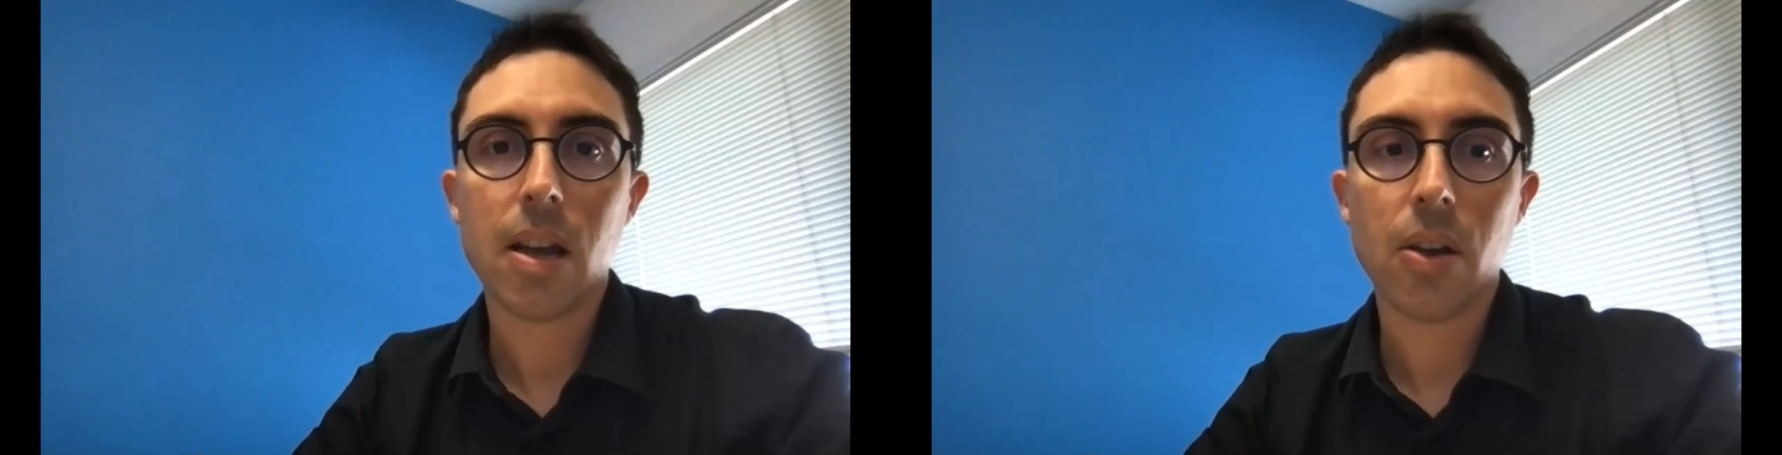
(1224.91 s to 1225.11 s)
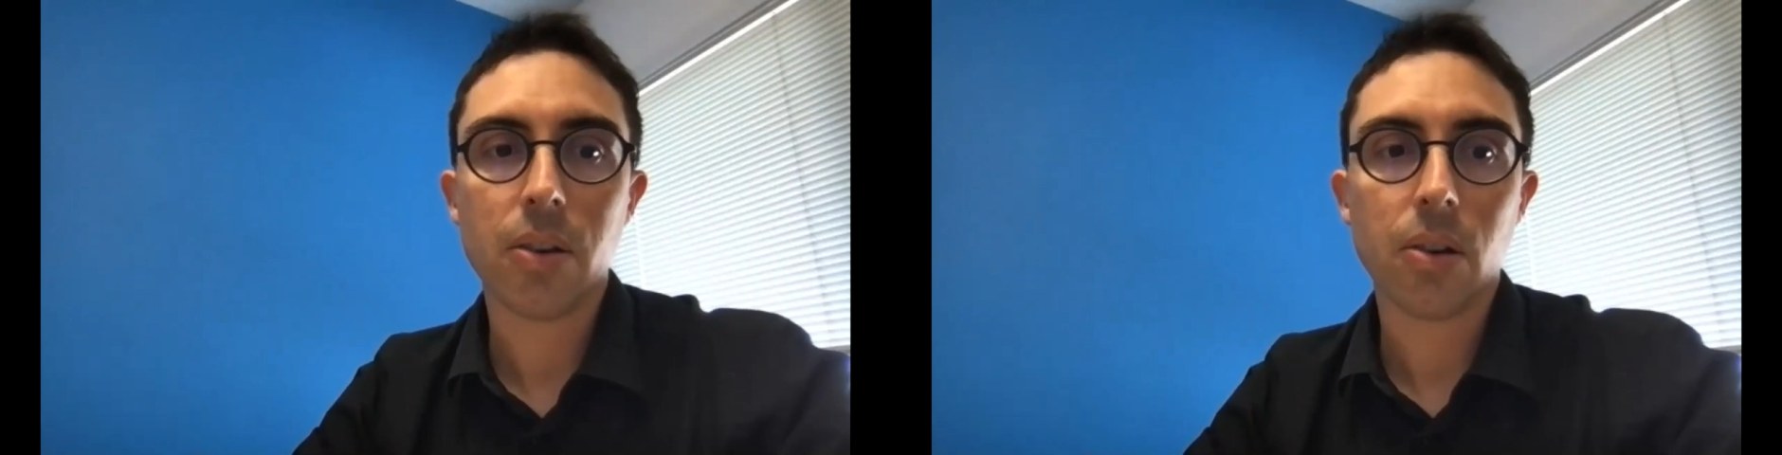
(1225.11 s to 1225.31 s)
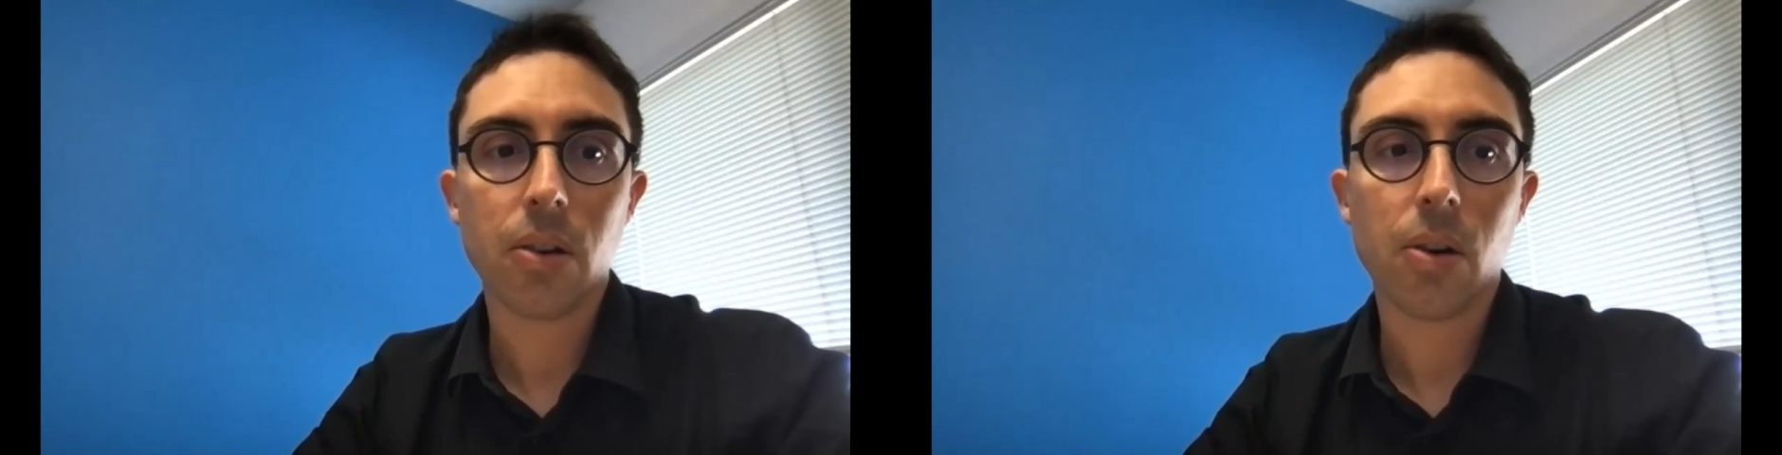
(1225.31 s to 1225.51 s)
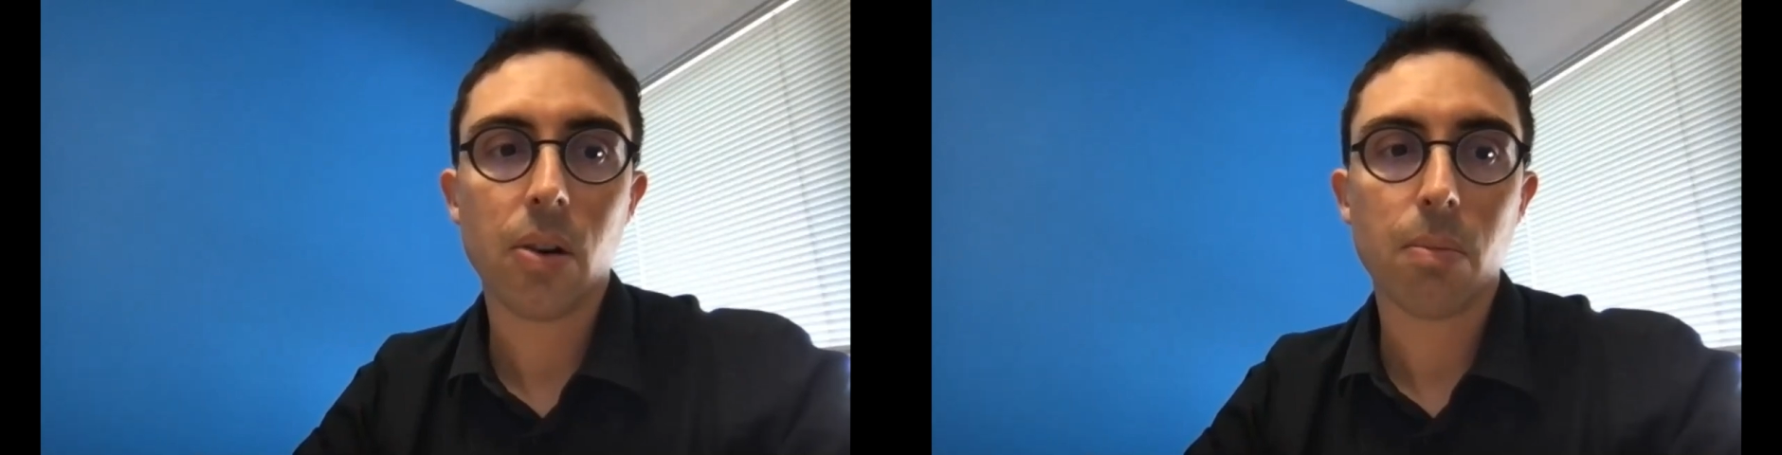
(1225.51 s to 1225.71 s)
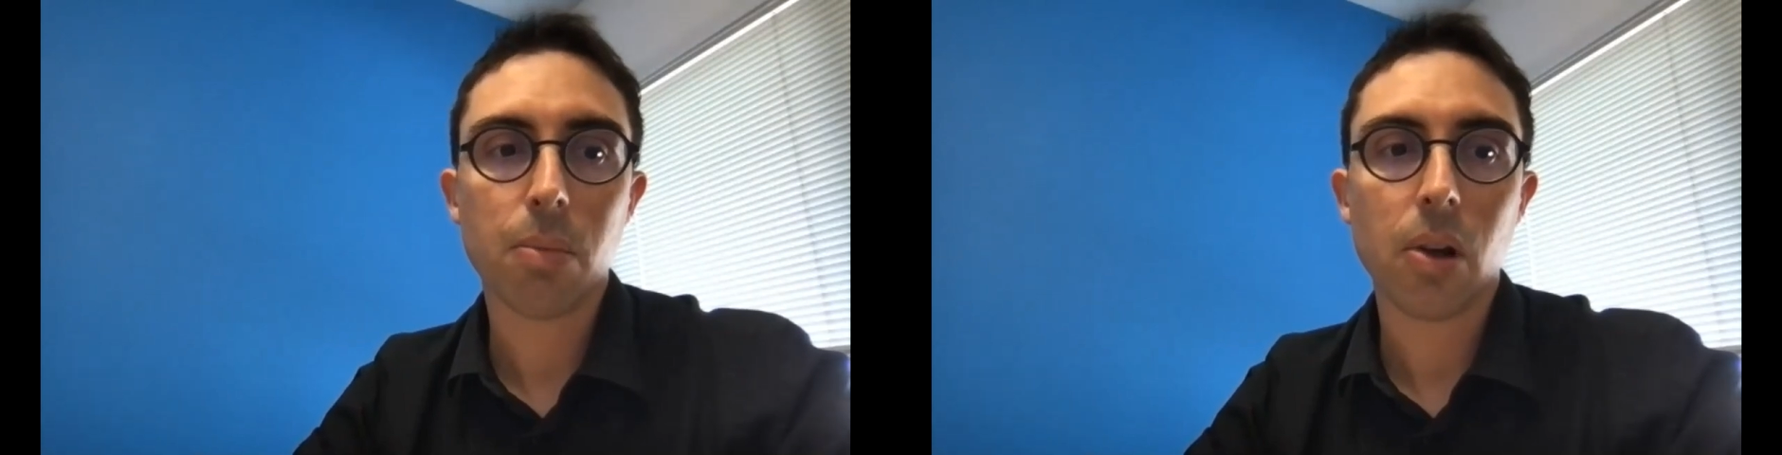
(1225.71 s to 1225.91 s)
under
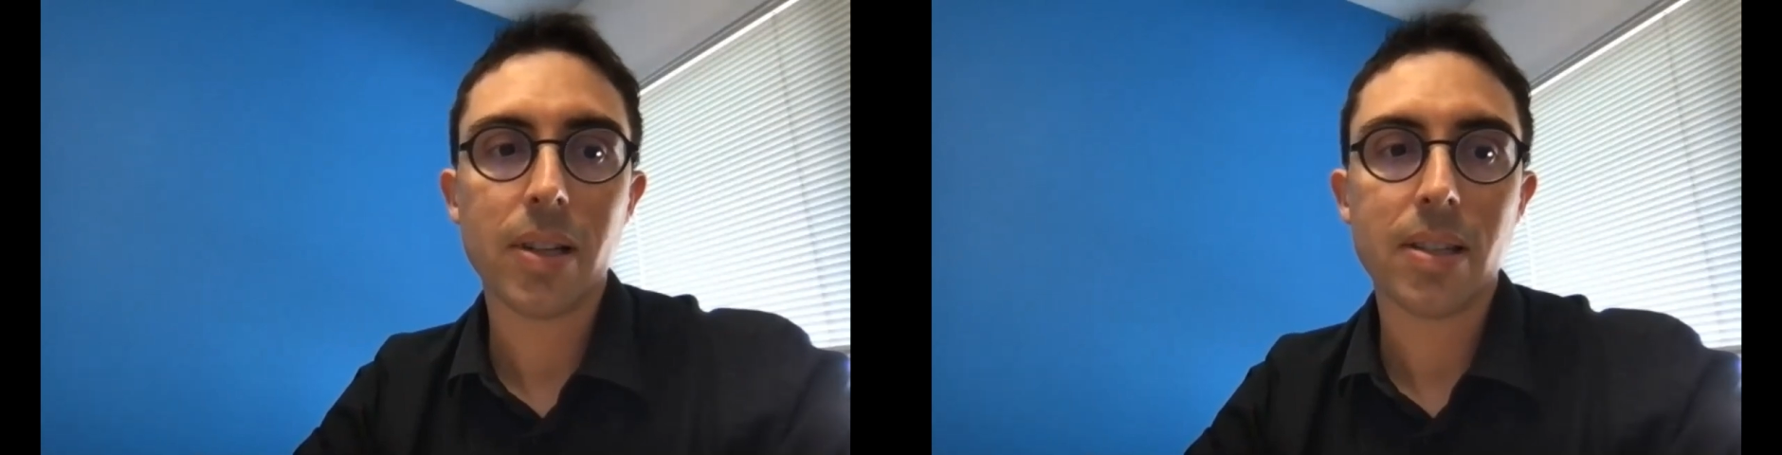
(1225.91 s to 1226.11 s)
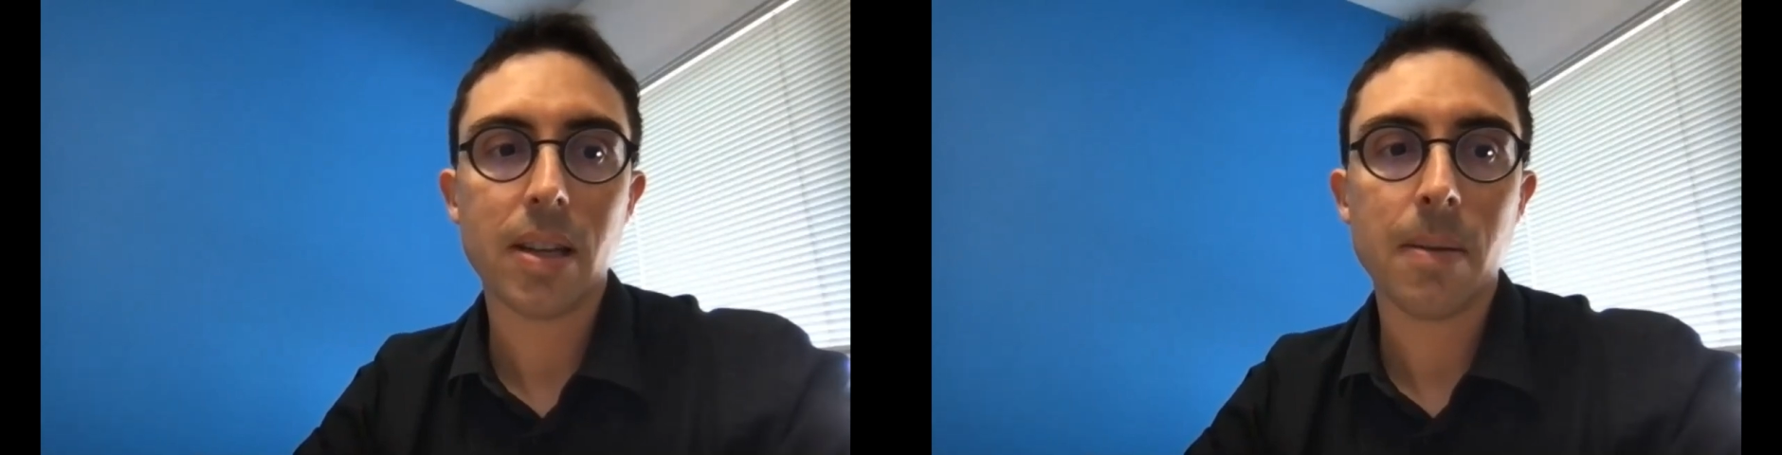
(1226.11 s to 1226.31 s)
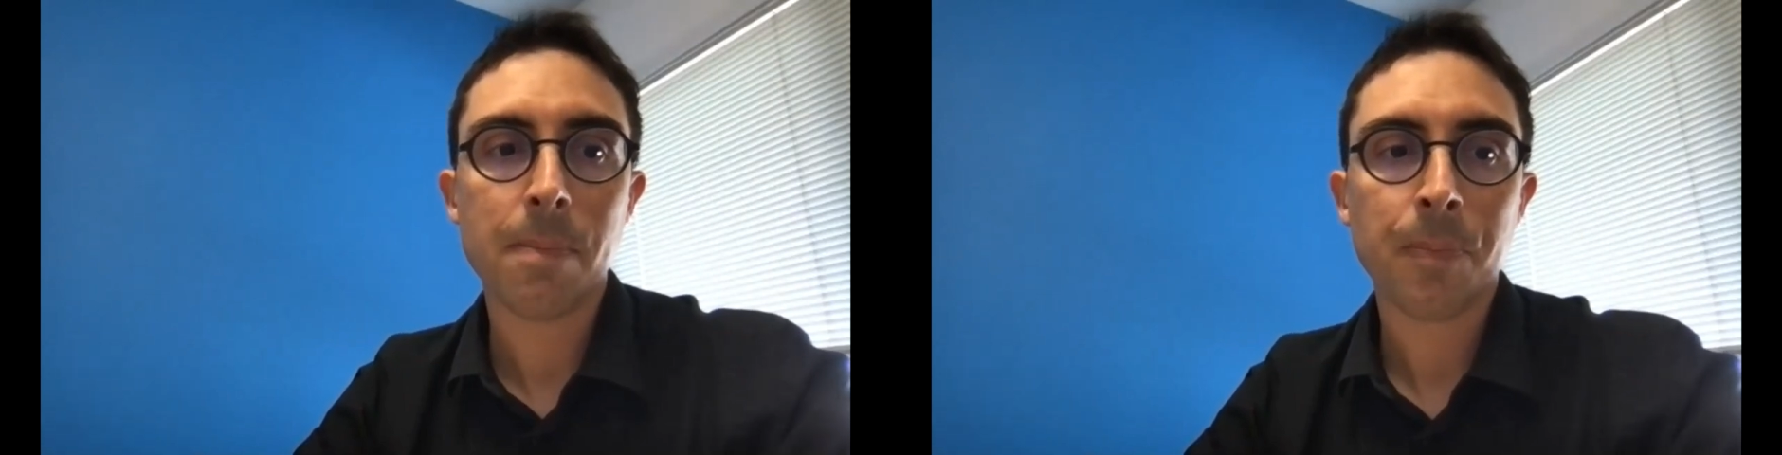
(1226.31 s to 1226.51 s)
current policy.